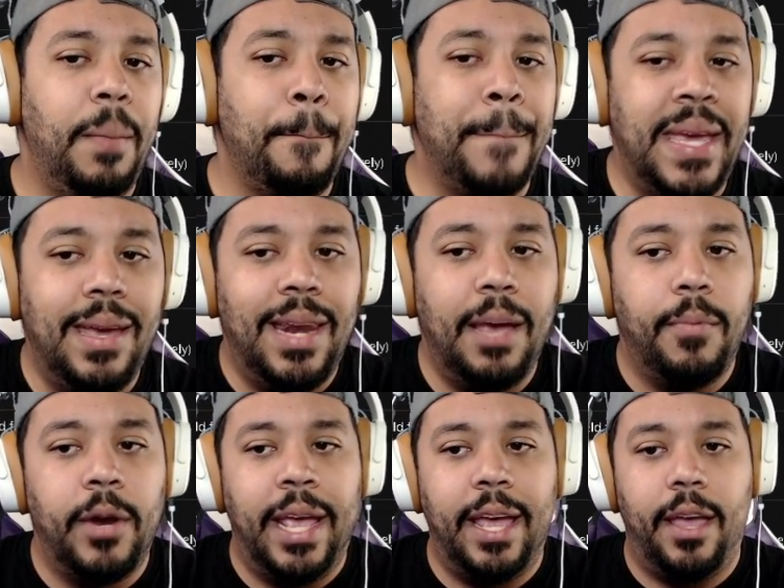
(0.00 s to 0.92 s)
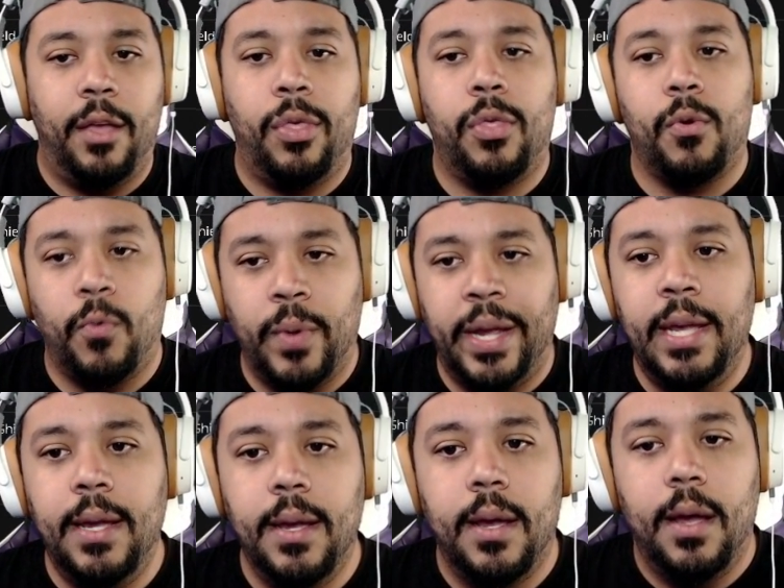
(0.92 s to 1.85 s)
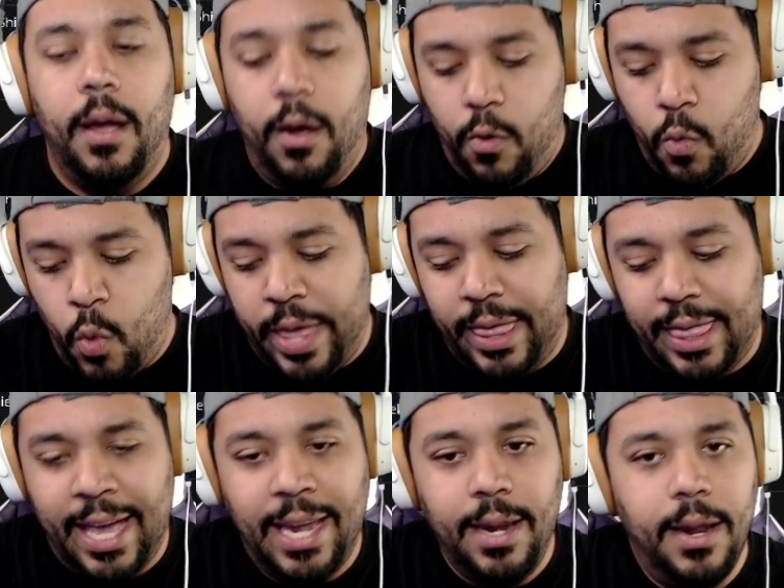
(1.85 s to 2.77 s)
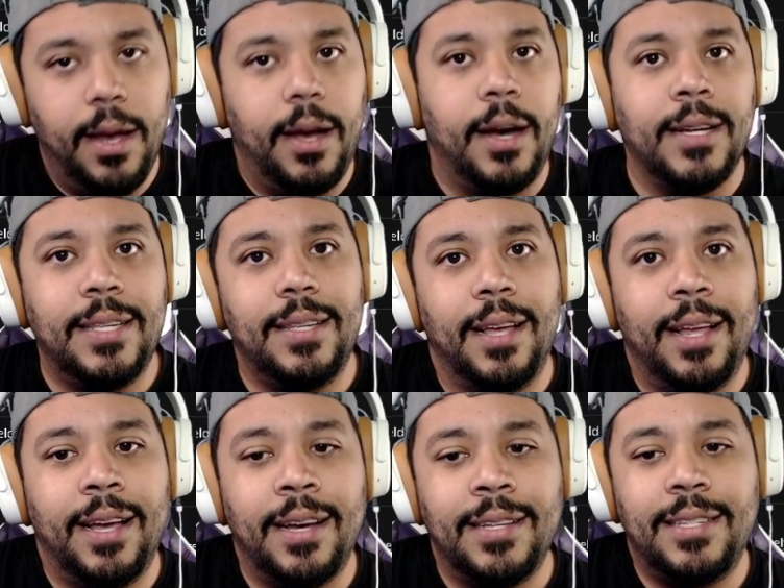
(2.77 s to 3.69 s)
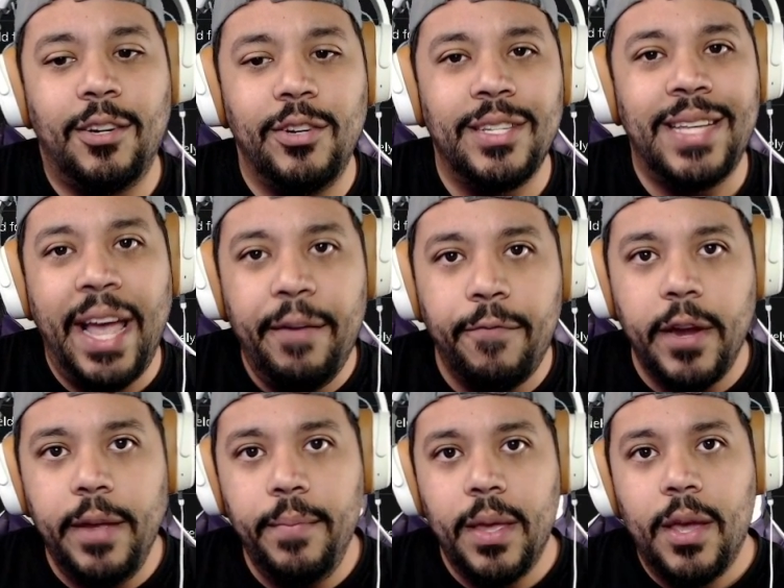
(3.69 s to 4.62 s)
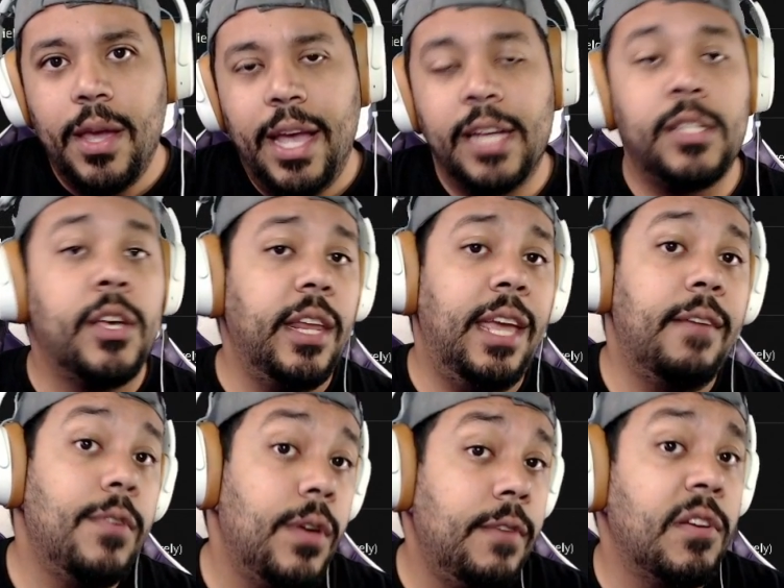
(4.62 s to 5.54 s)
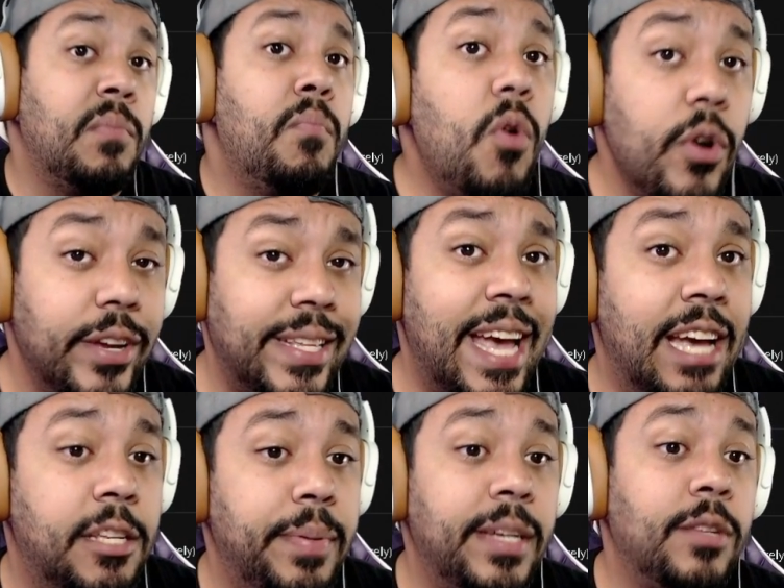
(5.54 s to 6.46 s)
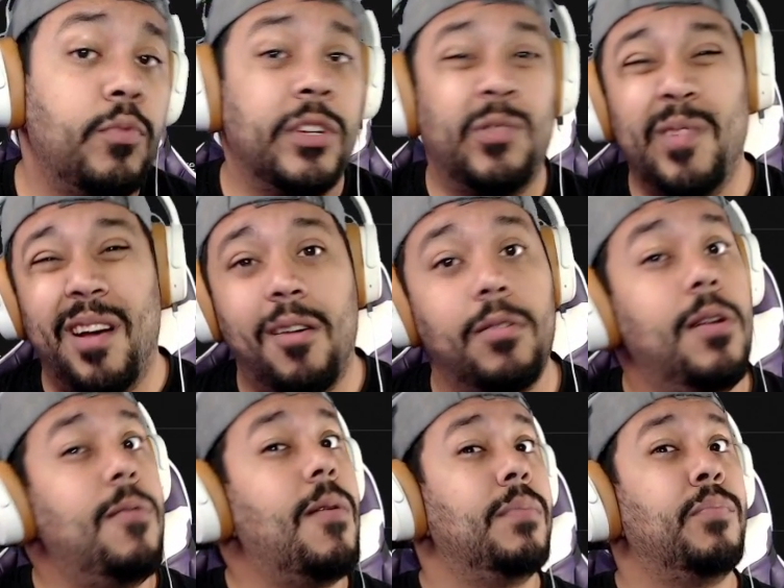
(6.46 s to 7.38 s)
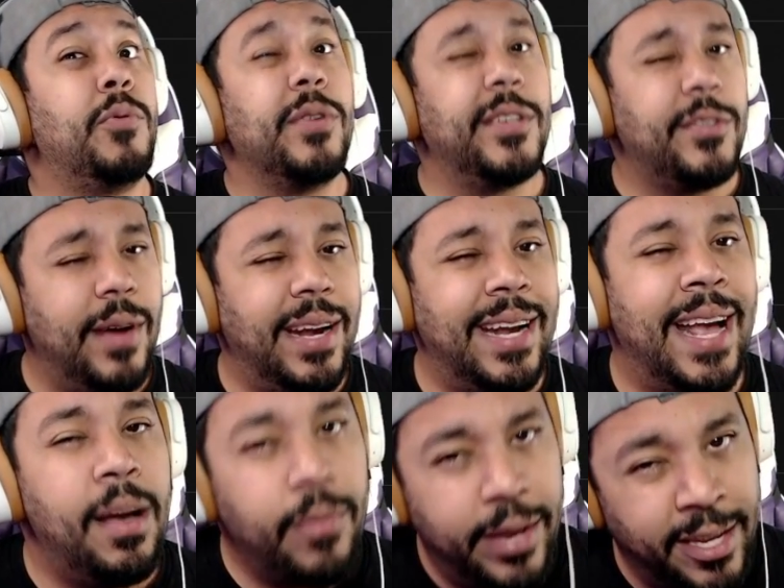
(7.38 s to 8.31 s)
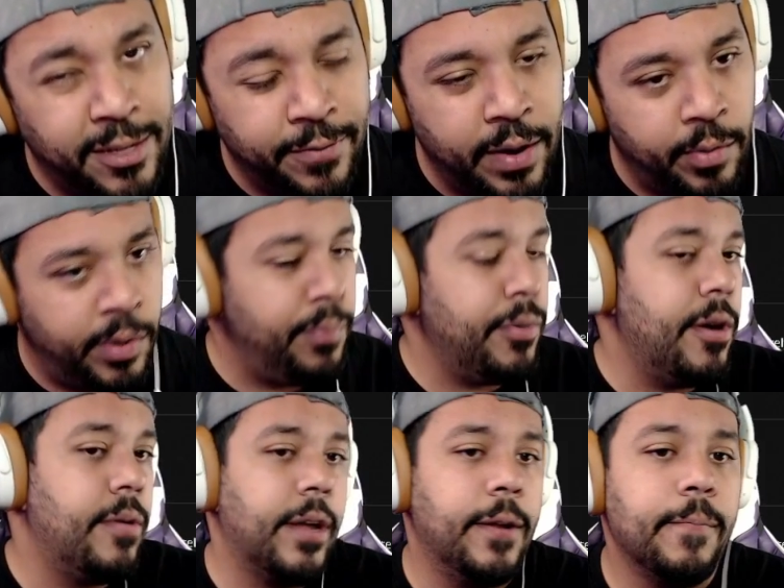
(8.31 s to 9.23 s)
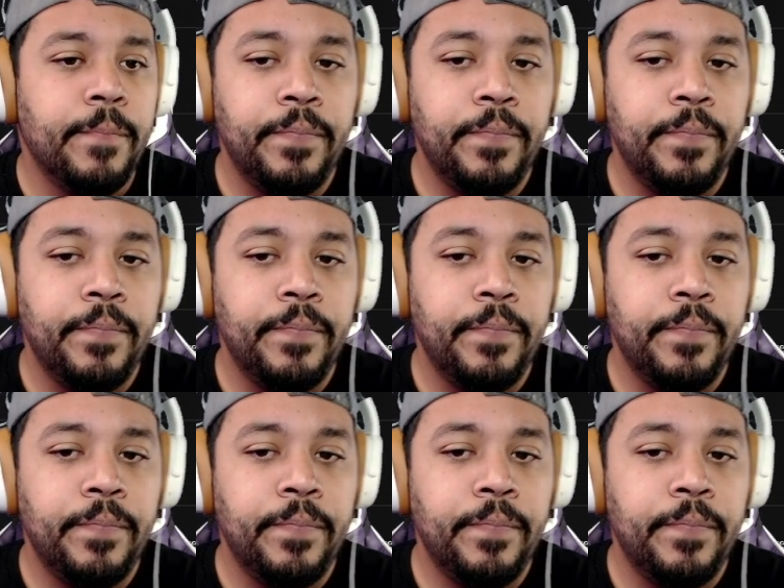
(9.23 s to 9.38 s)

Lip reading: being able to hit 3 within a certain time frame is going to give you even more attack speed, which we all know on Boris right now is very broken.